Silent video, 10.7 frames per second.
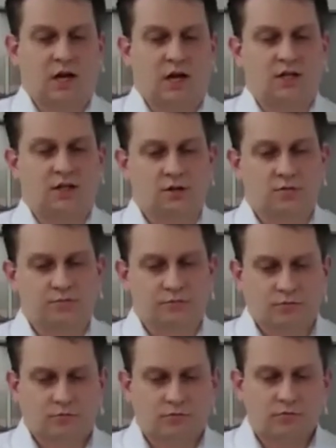And
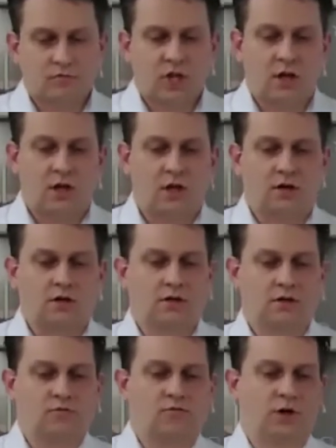
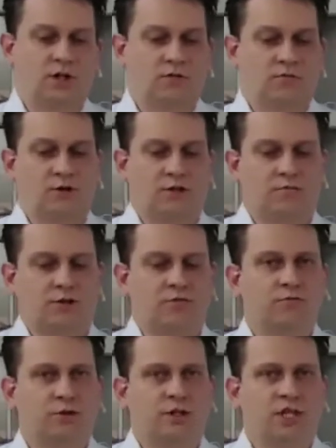here, well,
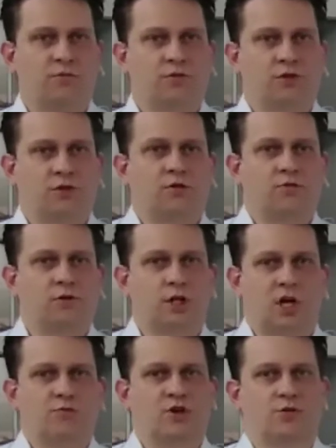one name you will
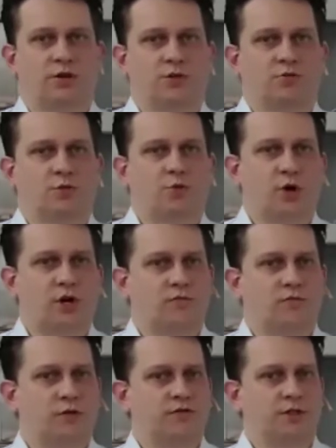come across when working
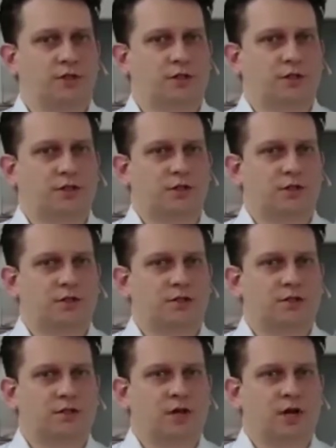with CT scans
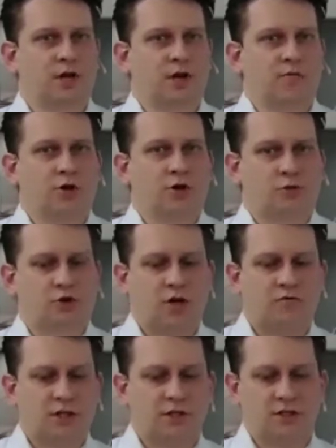is Volume
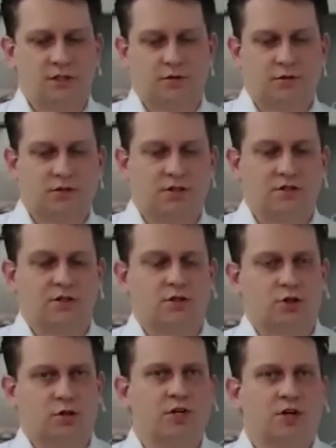Graphics, which is a
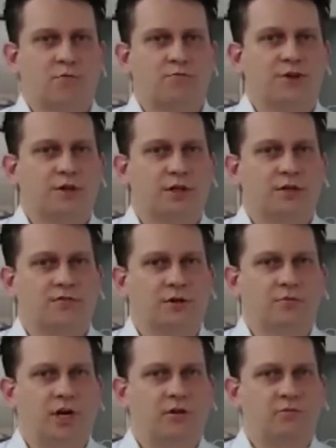German company
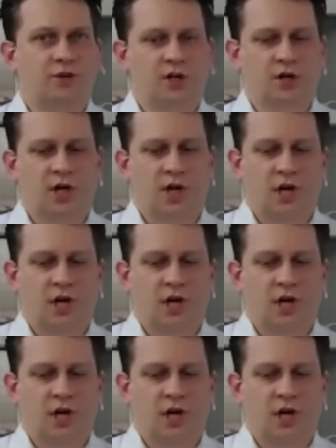from Heidelberg.